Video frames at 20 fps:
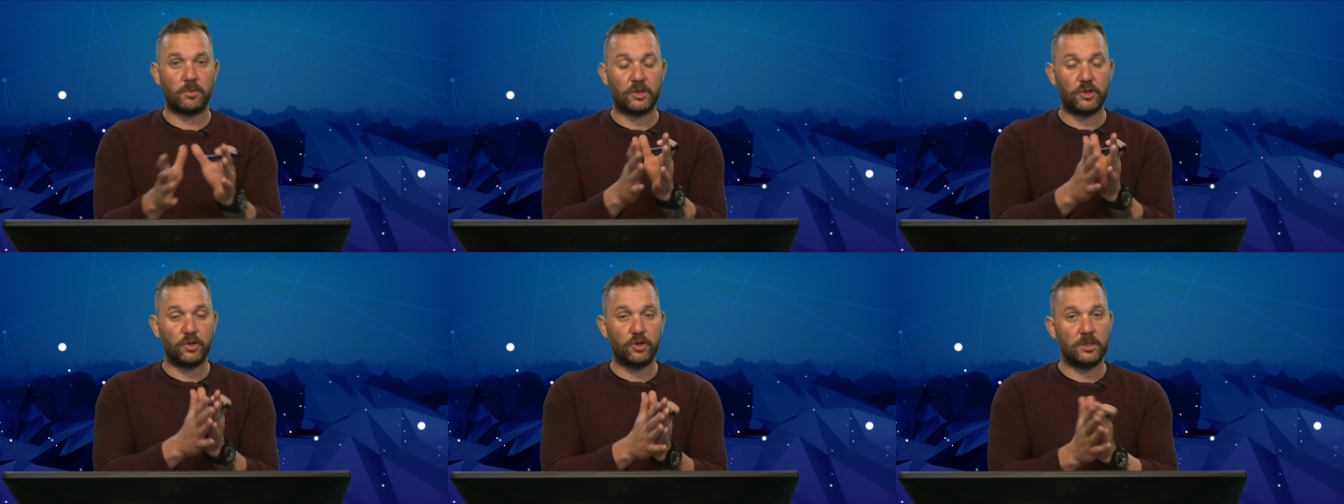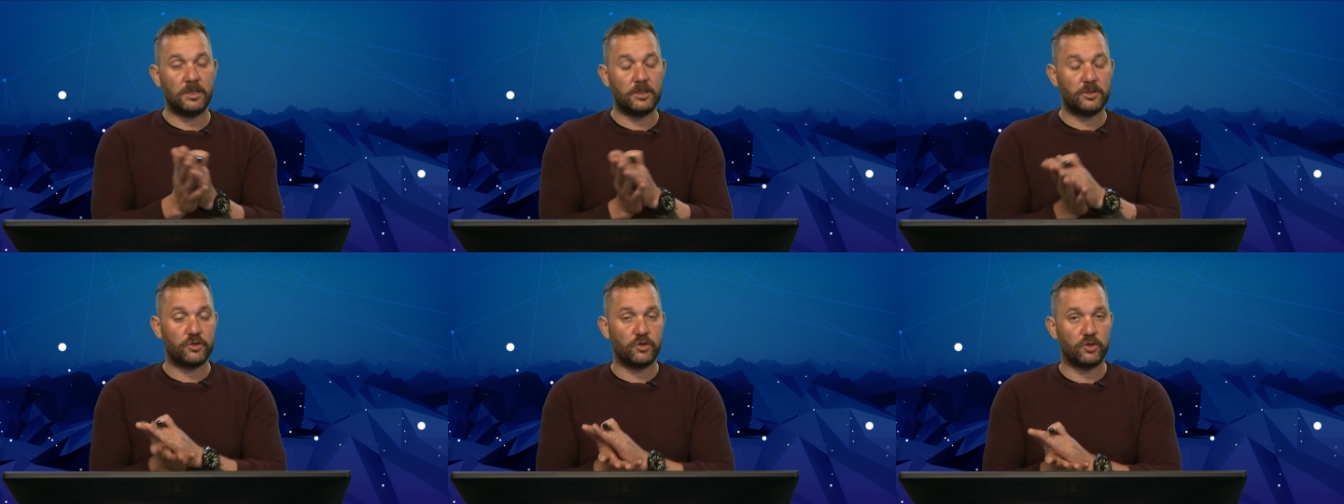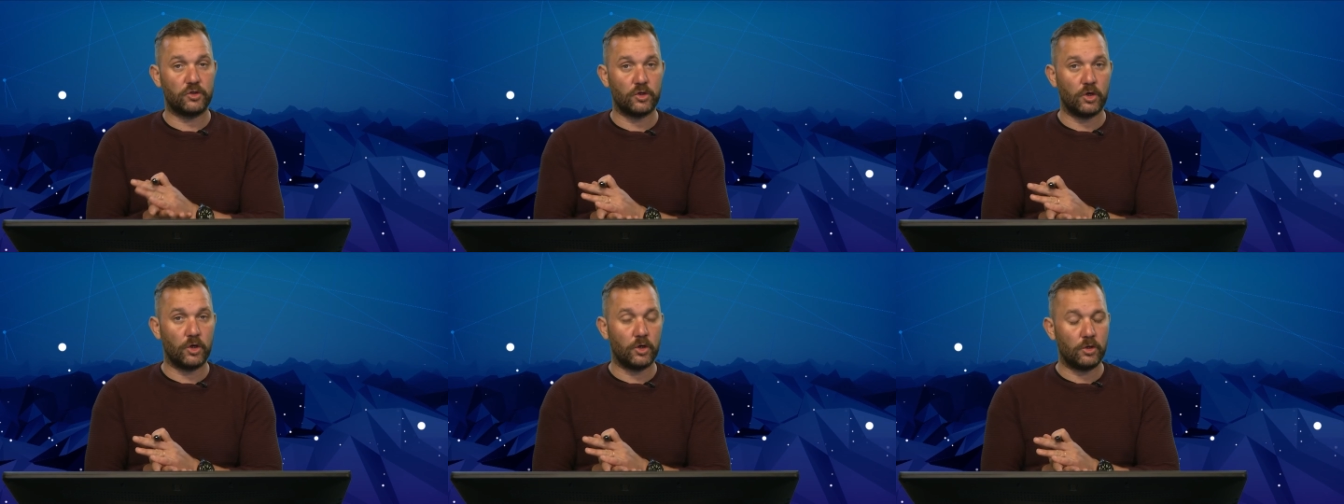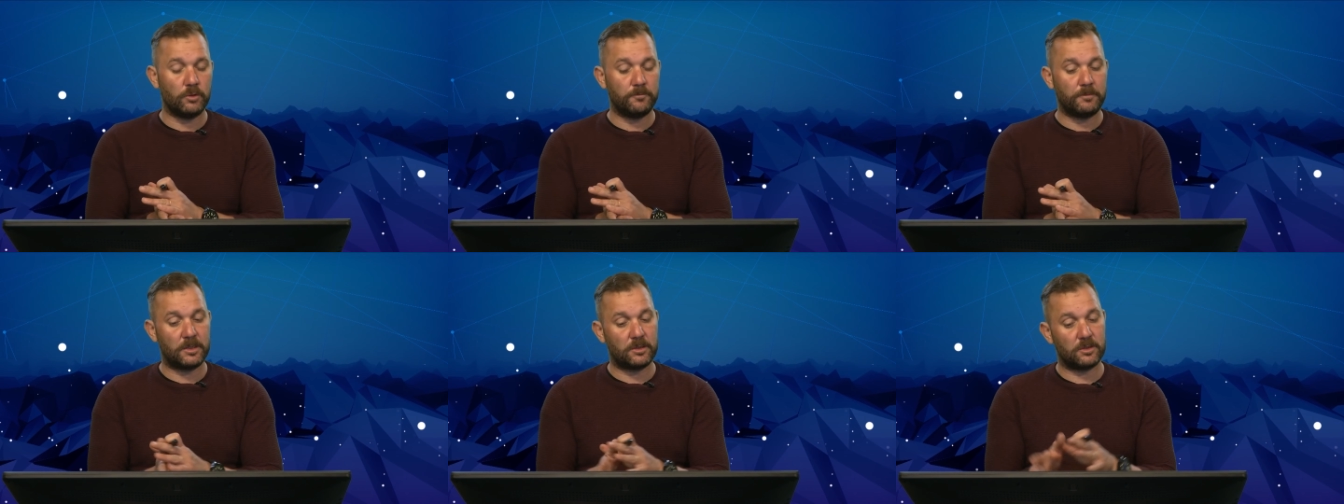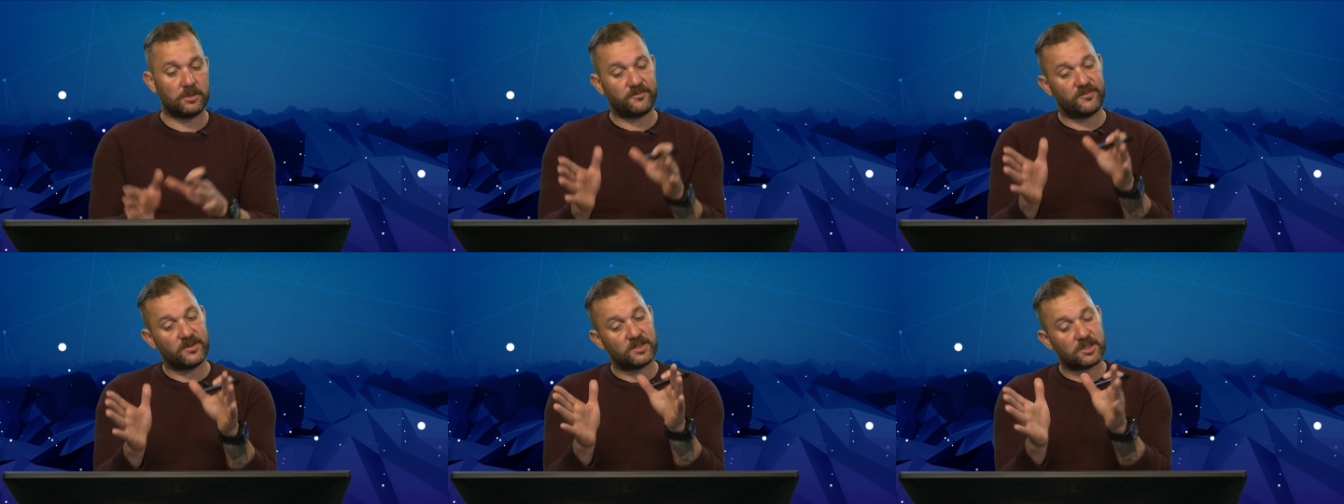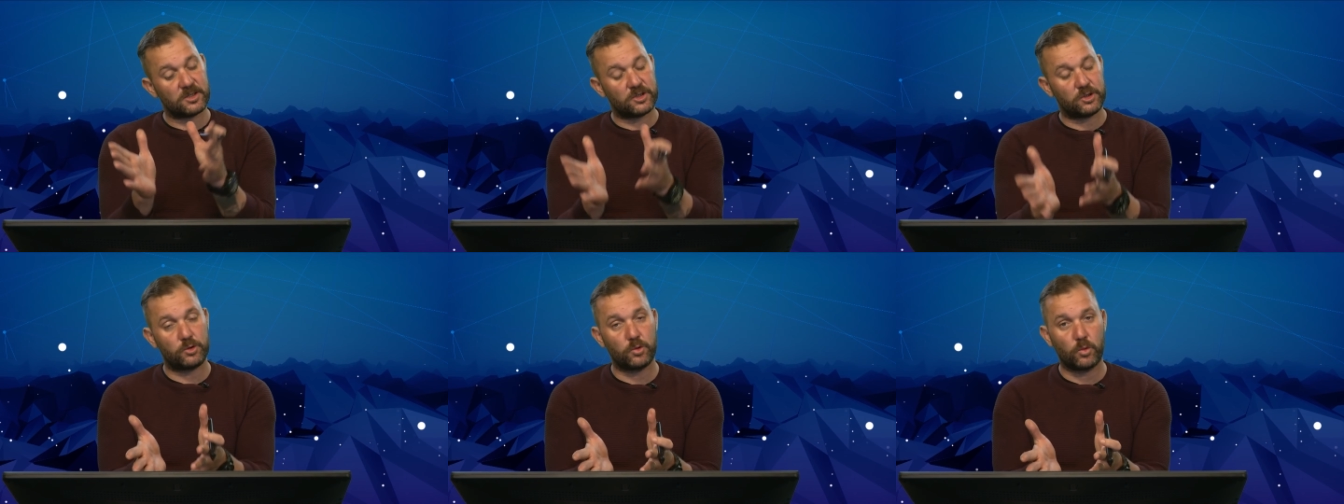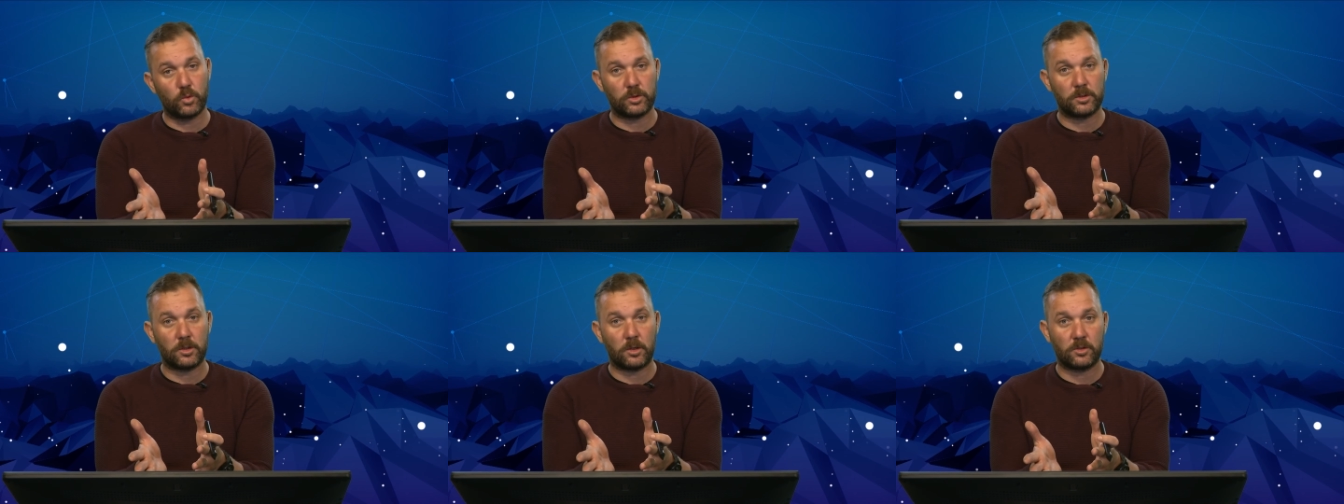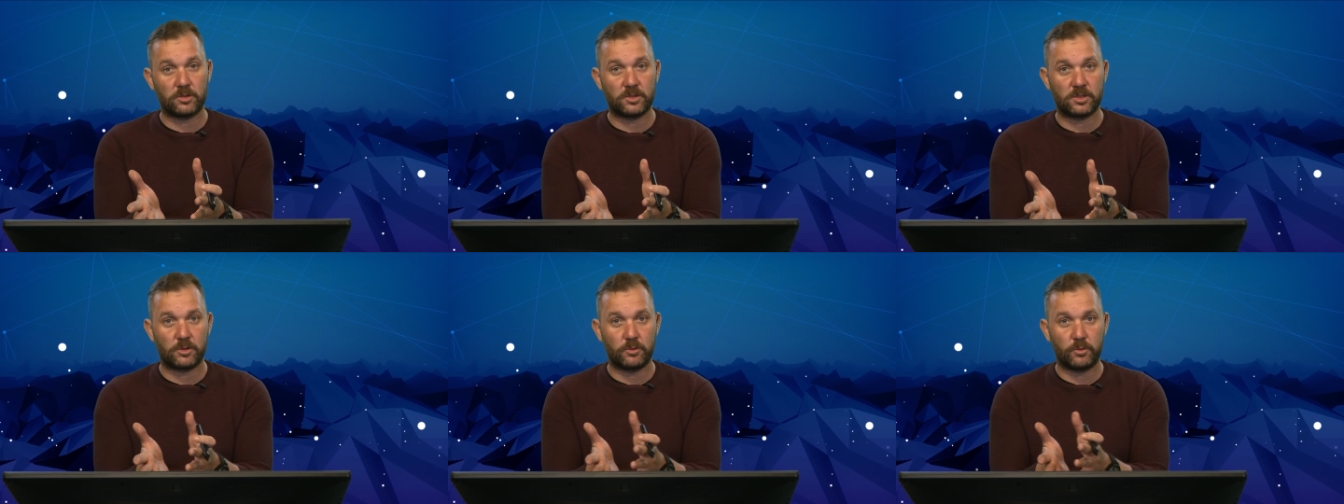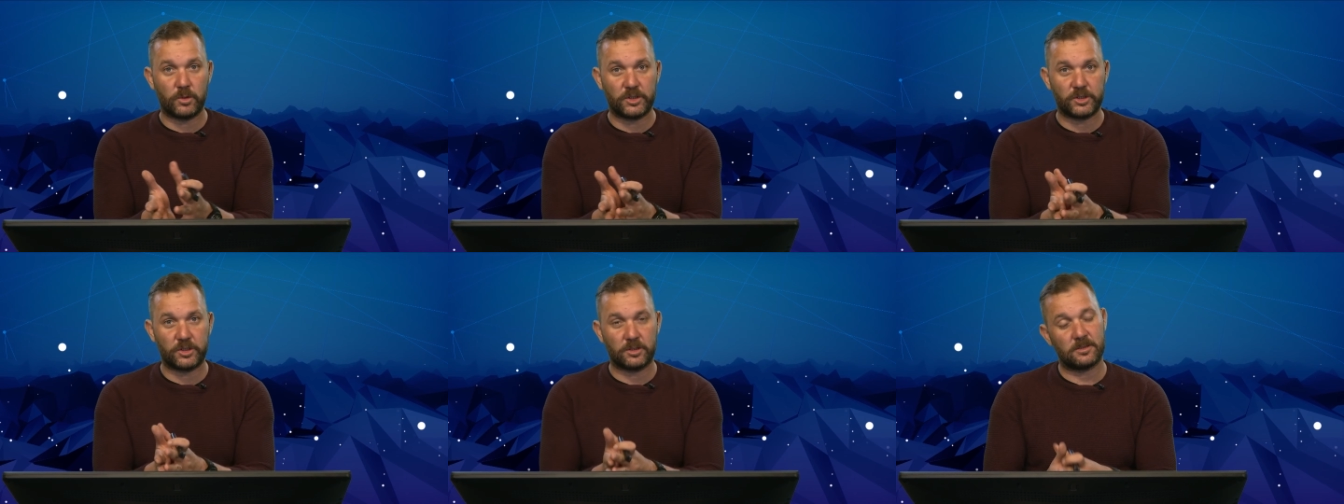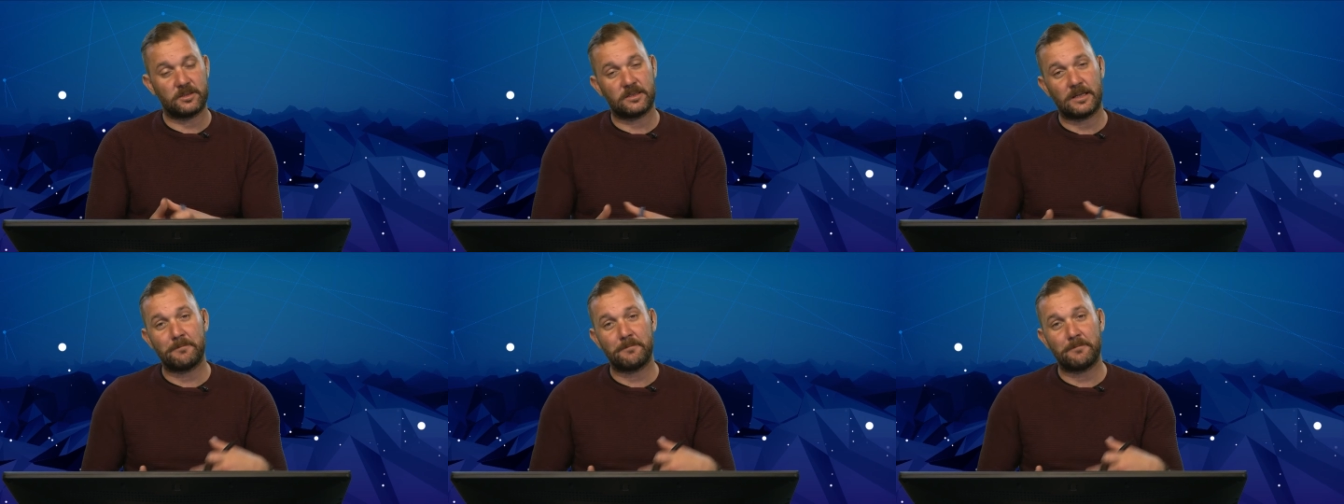but you need to know because this is short answer questions.